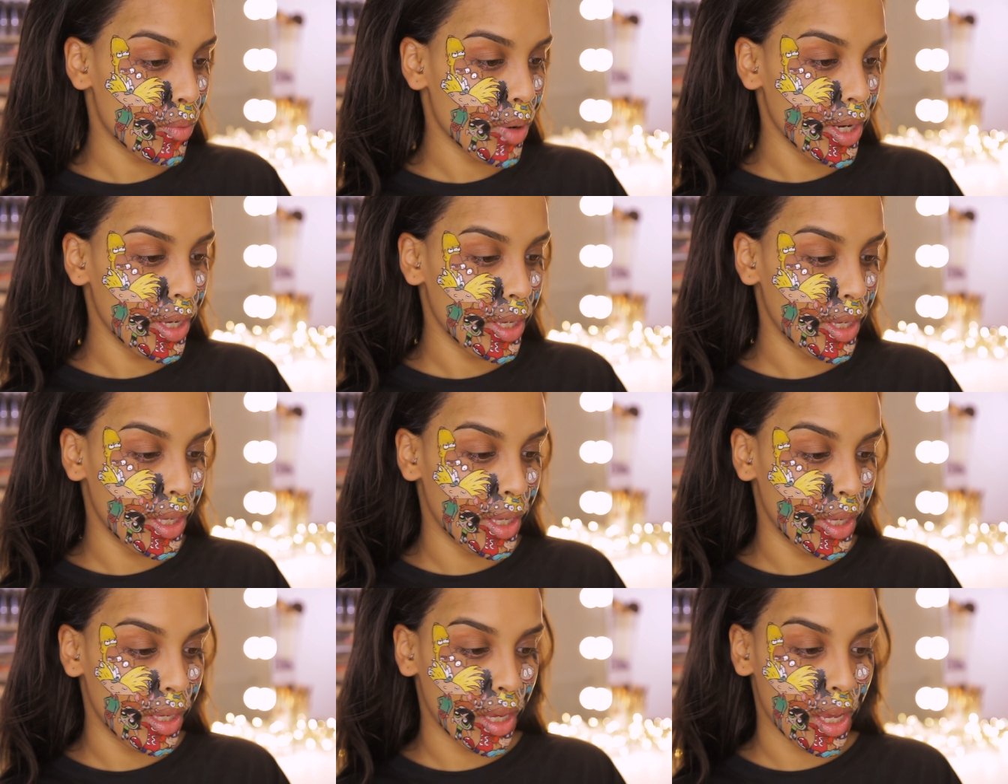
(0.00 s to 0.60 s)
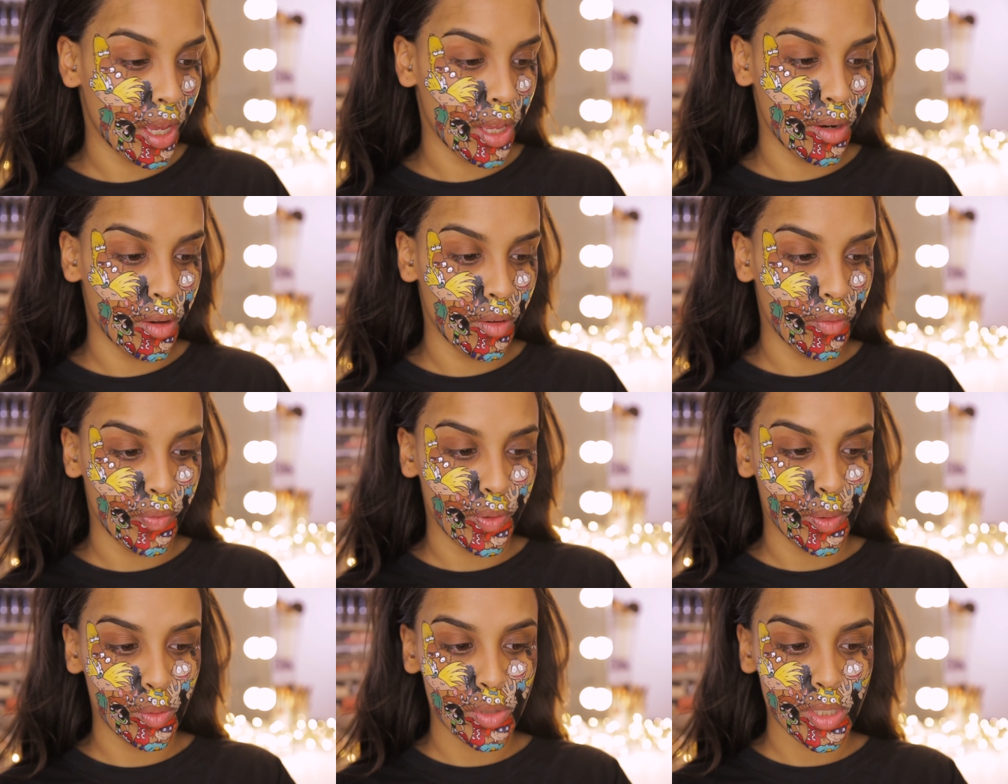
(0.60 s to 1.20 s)
right here and
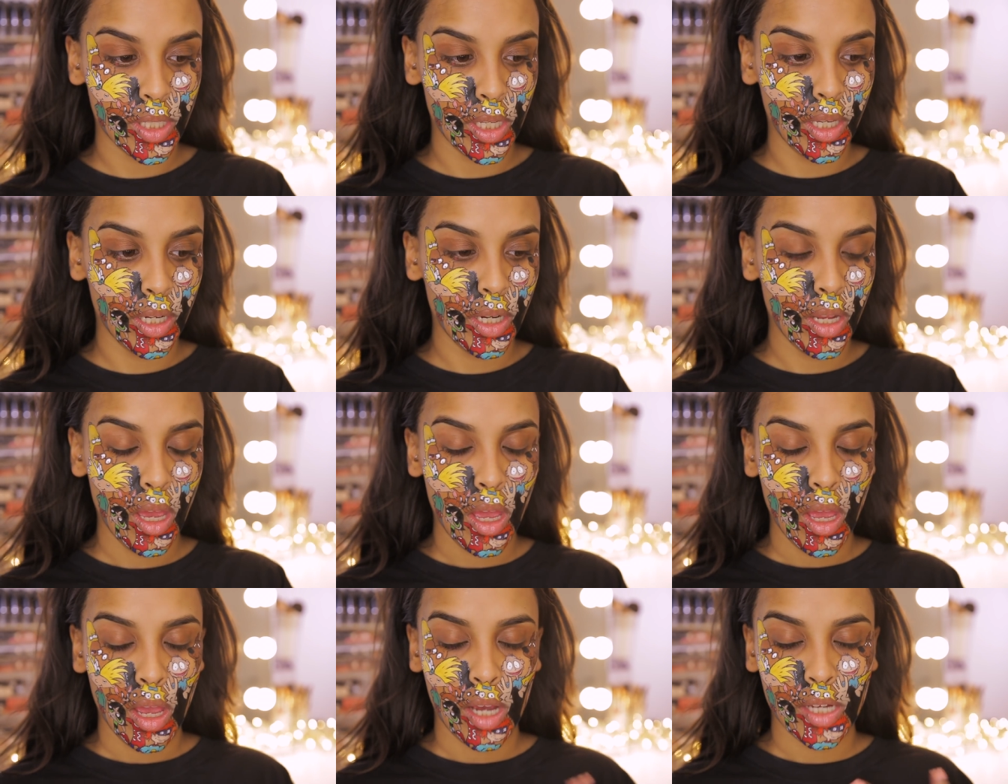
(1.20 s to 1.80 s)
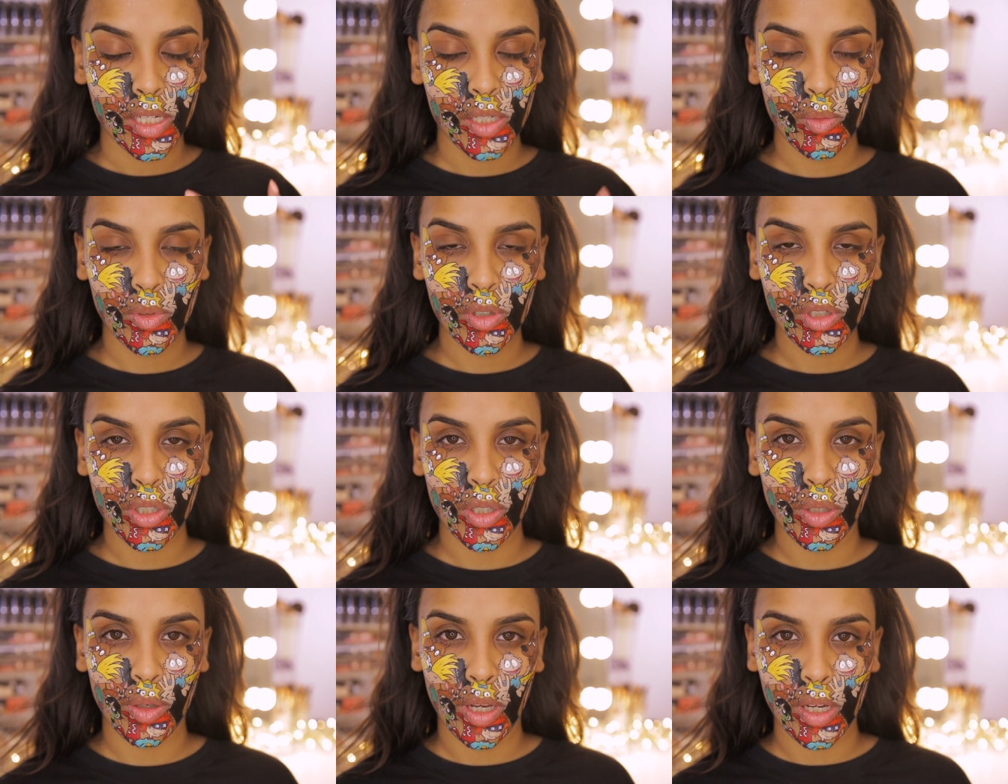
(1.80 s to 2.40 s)
filled in. I didn't want
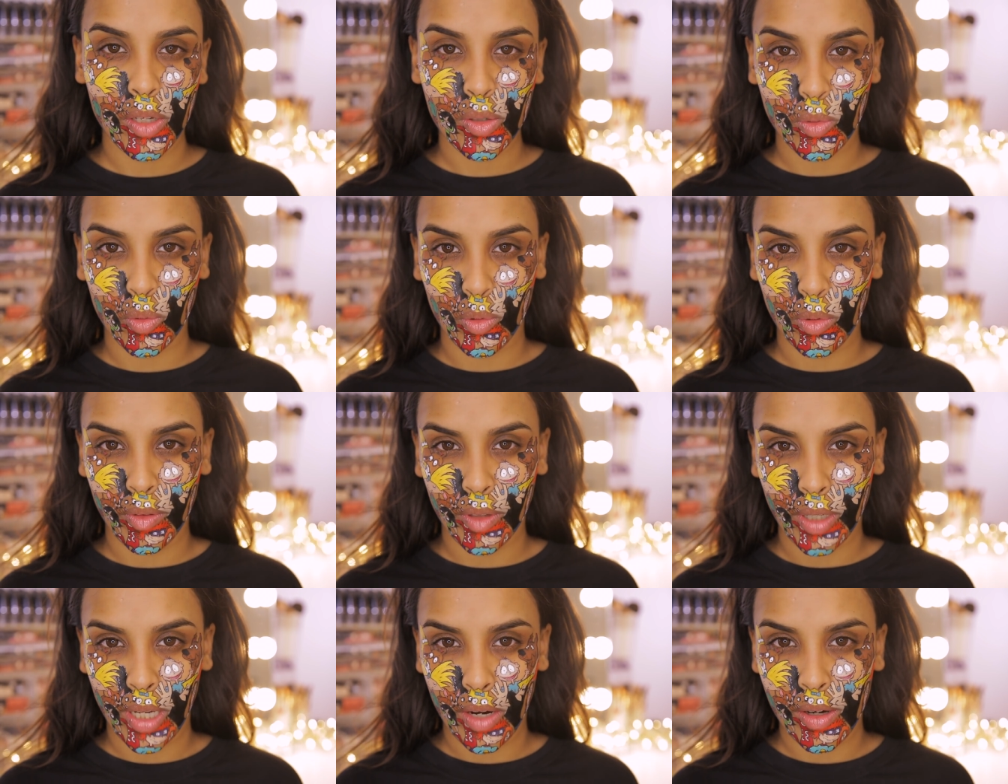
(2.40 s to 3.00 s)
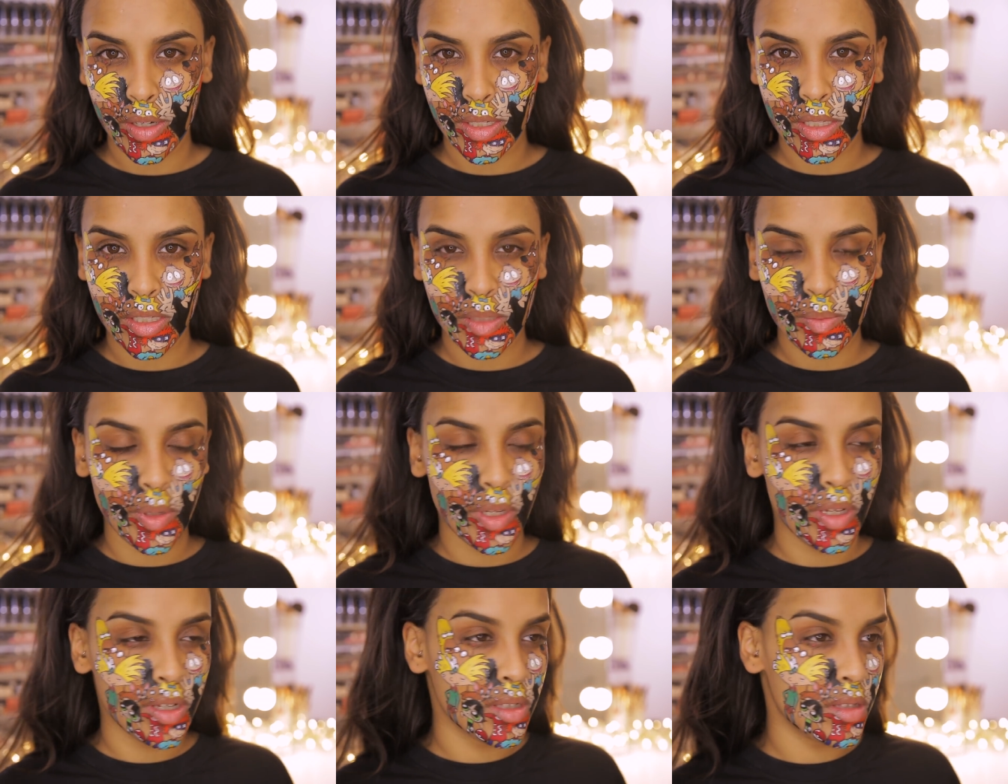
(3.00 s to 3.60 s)
to show you guys all of the characters
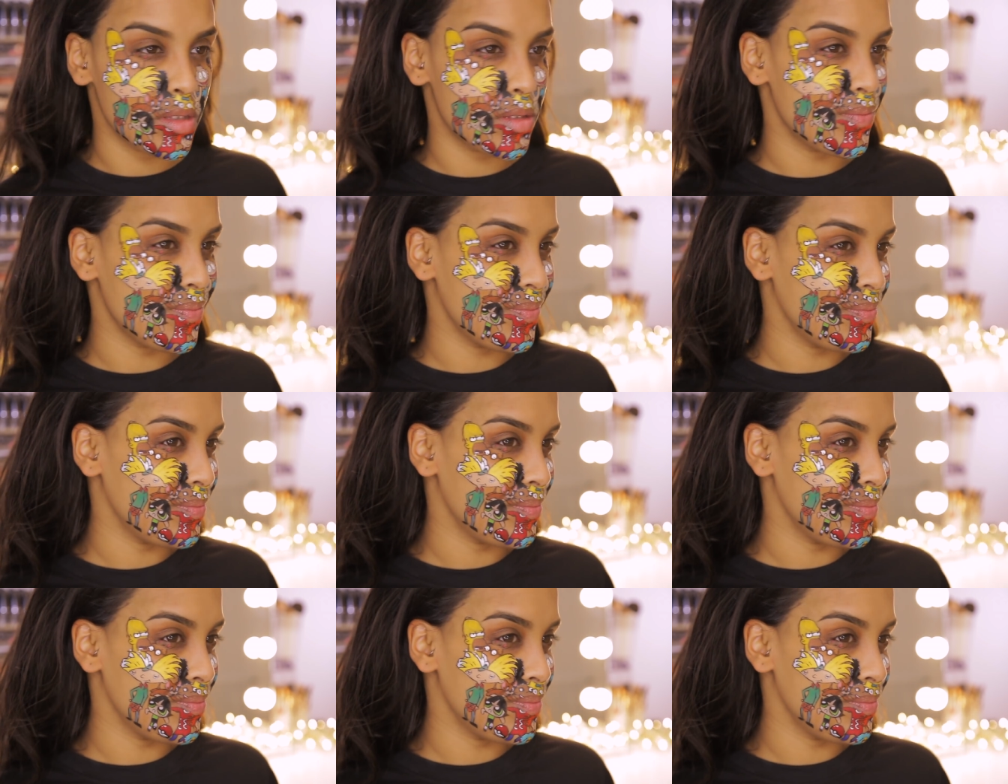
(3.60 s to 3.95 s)
because